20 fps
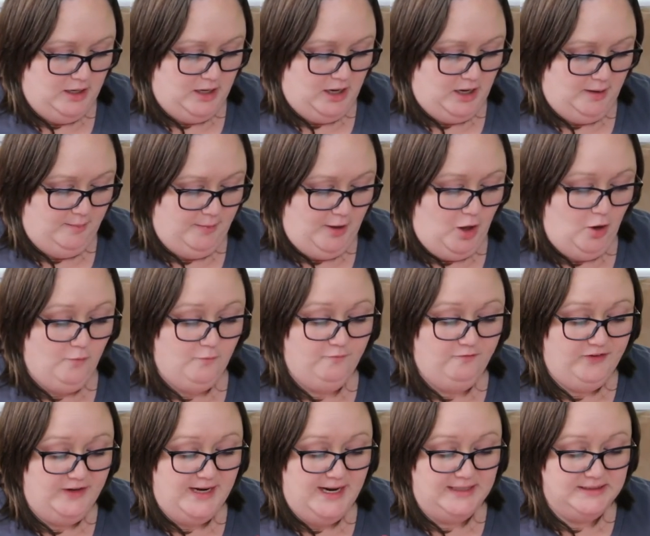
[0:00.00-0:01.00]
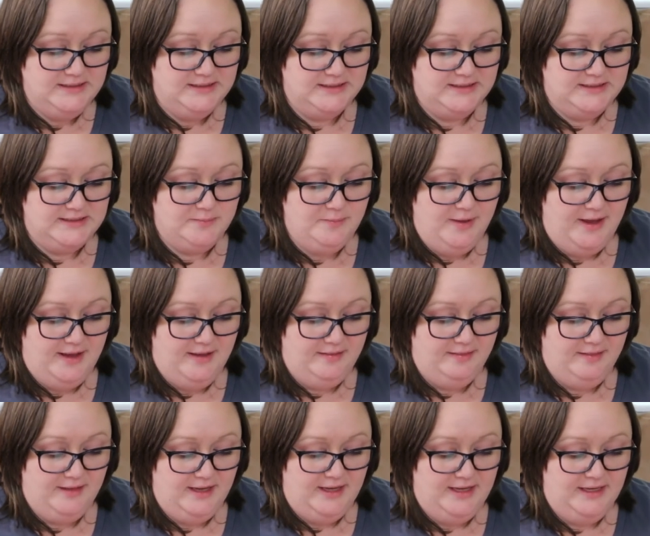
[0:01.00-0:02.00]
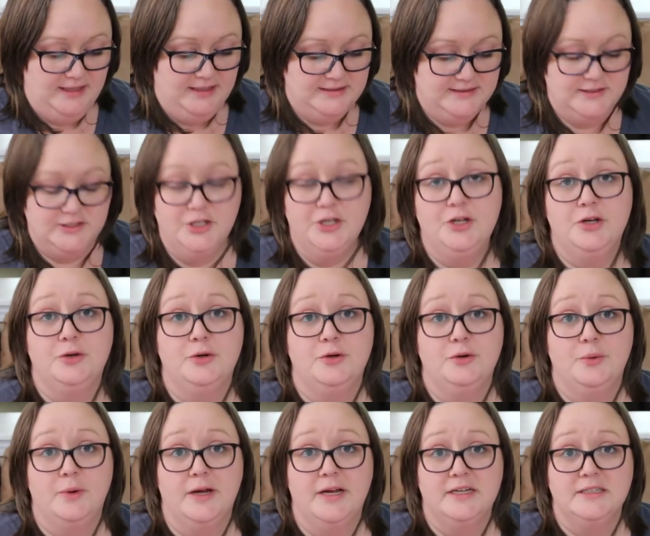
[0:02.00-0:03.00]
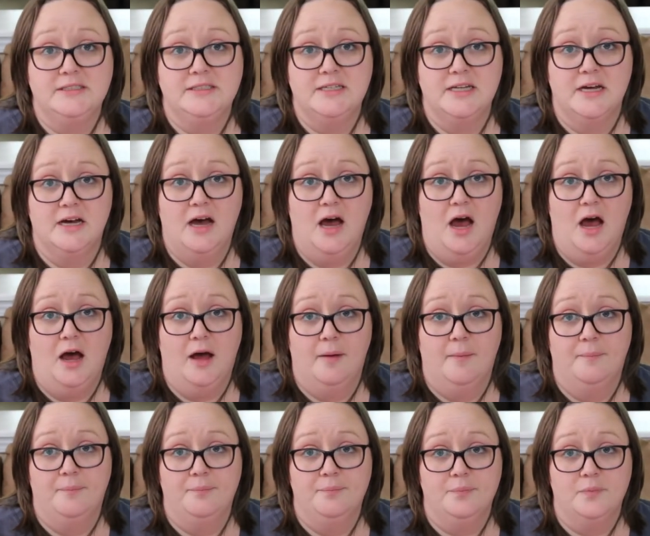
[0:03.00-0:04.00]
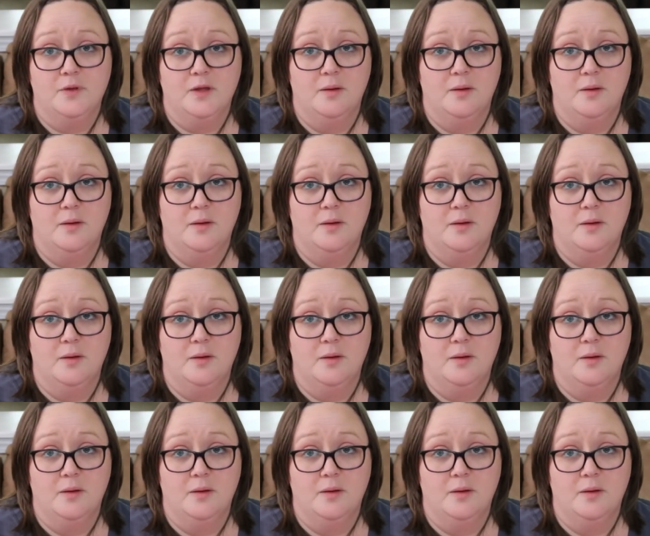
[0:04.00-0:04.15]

Um, oh, Vanessa Smith is who is the um,